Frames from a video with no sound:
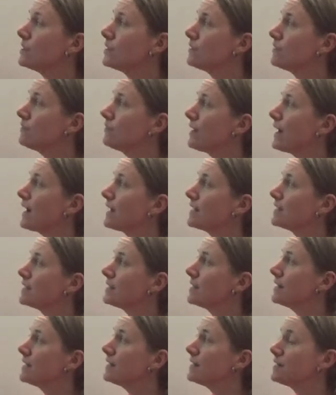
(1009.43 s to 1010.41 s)
the fact
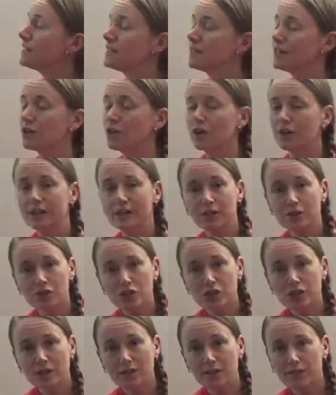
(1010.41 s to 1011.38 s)
that there are
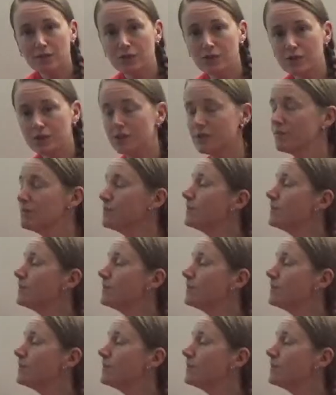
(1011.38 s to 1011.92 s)
energy levels,